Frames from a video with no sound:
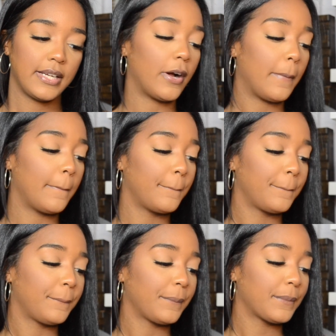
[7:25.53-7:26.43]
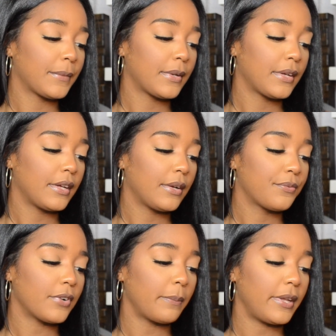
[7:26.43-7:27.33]

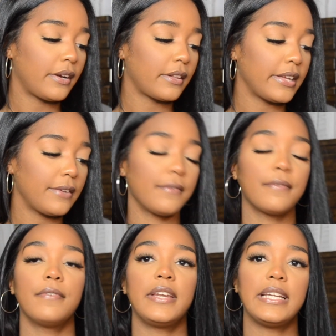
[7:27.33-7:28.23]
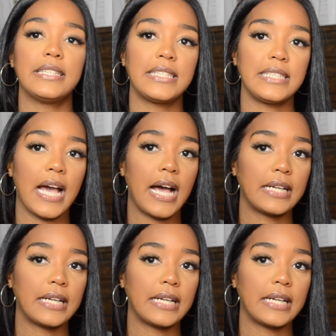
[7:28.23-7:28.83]
From Italy, Venezia.